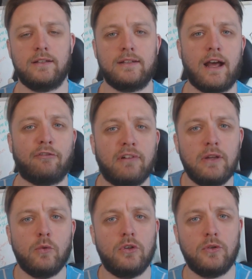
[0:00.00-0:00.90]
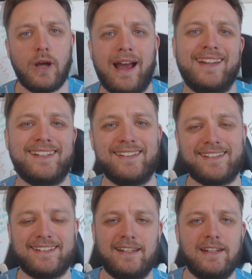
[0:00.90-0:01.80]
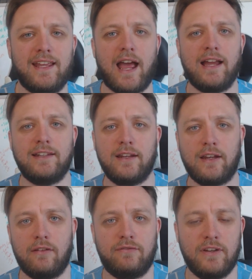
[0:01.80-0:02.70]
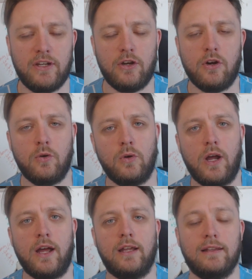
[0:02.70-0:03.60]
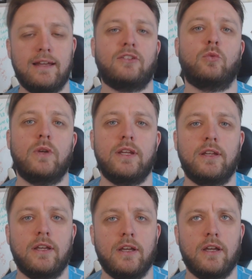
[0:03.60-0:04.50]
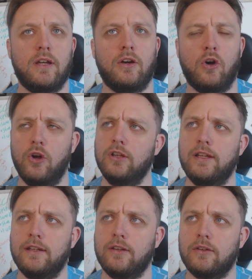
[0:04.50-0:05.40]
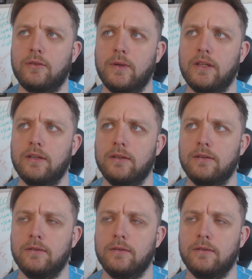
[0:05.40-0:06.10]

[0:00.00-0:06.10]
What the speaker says: Now, for anyone who hasn't seen it, I did a video last week or earlier this week.